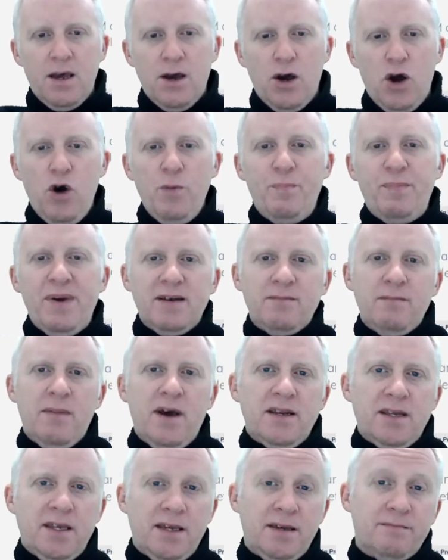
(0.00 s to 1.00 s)
Open
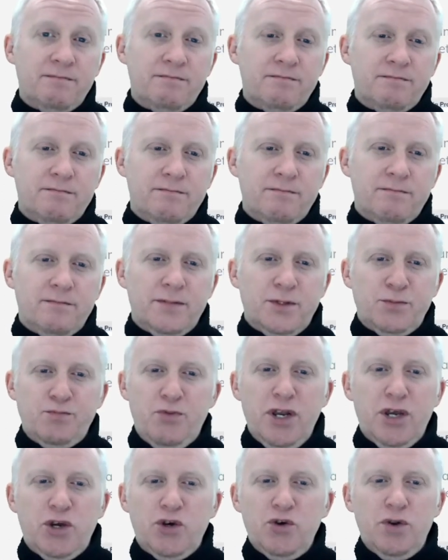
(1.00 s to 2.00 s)
money. It's
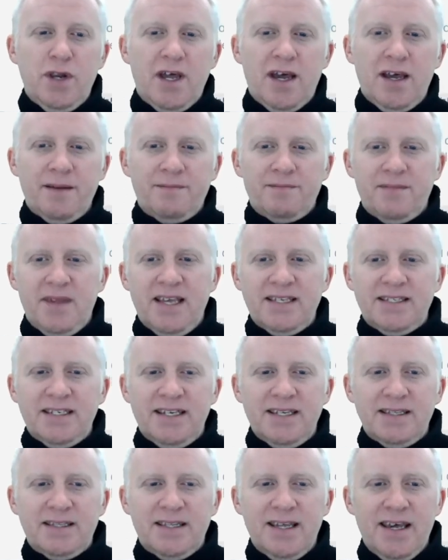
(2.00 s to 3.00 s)
pretty cool, huh? Isn't
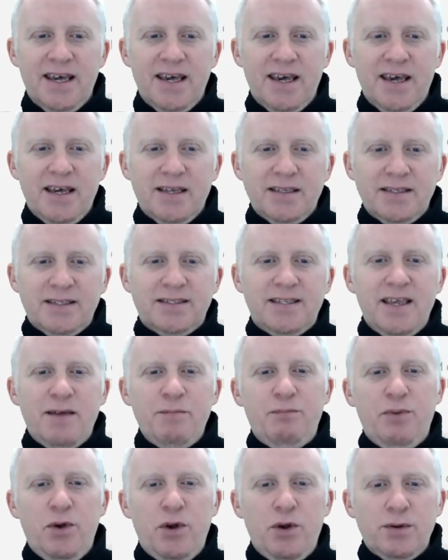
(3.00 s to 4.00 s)
it?
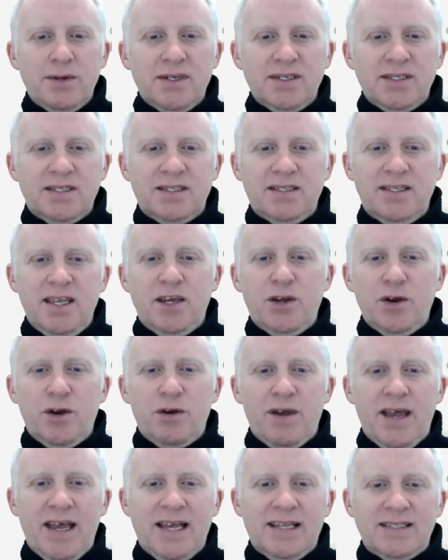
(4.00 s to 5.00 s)
Simple,
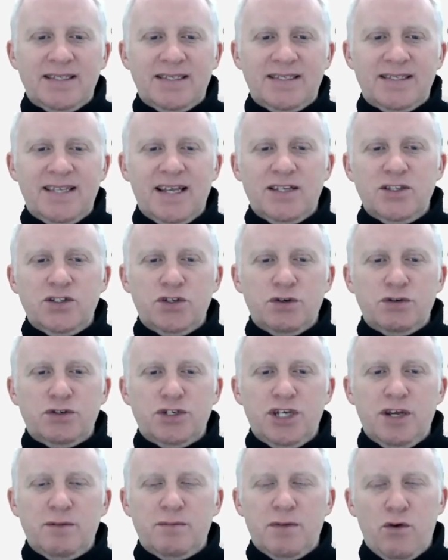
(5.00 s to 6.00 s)
secure, and
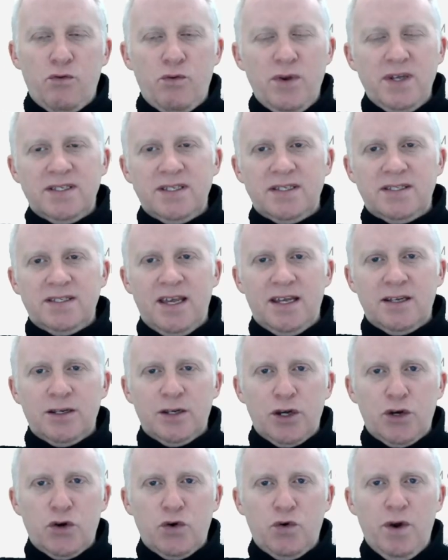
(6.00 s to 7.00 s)
censorship resistant
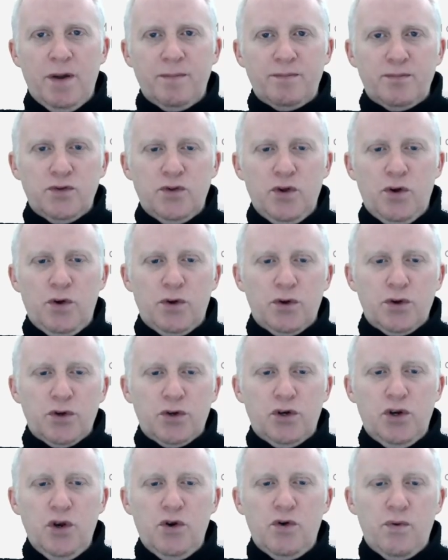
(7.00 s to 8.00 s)

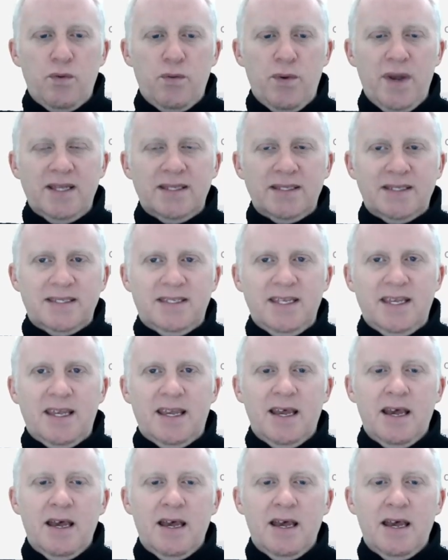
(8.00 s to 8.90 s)
cryptocurrency.